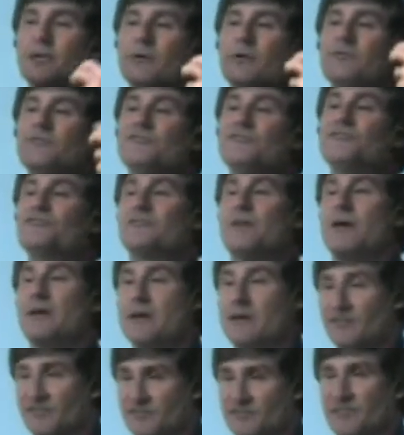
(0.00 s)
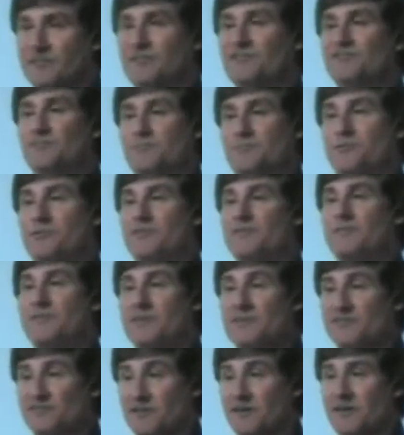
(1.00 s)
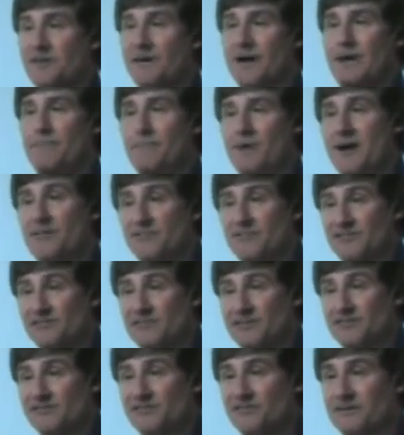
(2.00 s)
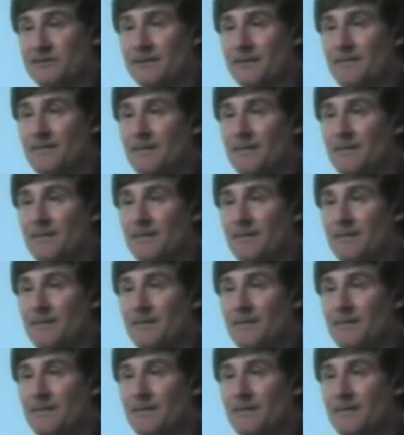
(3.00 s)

use science to disprove these hypotheses.